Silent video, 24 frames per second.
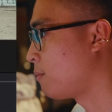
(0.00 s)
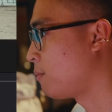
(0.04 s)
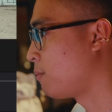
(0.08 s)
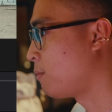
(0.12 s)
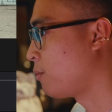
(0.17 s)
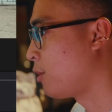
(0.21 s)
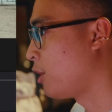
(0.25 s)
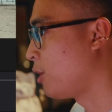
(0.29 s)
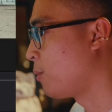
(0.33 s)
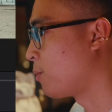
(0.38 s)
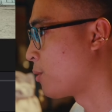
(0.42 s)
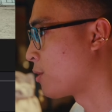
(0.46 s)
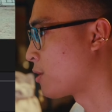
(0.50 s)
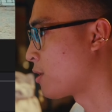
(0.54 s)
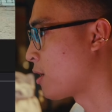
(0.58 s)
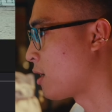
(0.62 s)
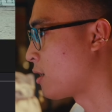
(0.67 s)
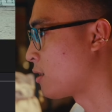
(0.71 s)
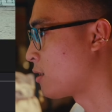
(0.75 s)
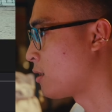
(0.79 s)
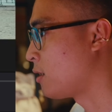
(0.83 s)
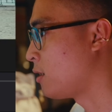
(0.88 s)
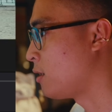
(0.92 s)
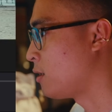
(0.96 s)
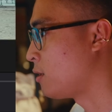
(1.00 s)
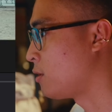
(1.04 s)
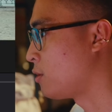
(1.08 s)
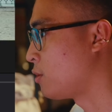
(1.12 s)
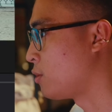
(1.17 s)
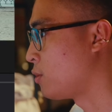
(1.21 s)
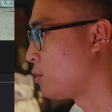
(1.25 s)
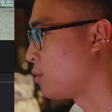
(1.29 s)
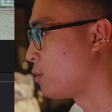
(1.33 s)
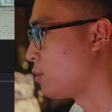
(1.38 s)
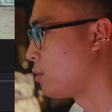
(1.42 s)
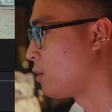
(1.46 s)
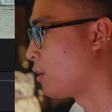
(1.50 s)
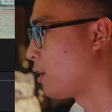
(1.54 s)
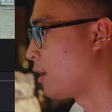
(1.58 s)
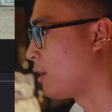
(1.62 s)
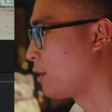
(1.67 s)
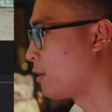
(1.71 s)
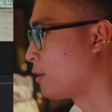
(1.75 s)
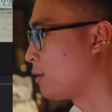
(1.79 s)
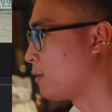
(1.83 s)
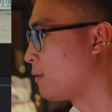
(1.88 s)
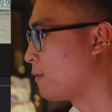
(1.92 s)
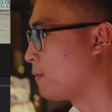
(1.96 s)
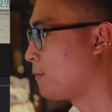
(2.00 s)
pretty precisely to your liking.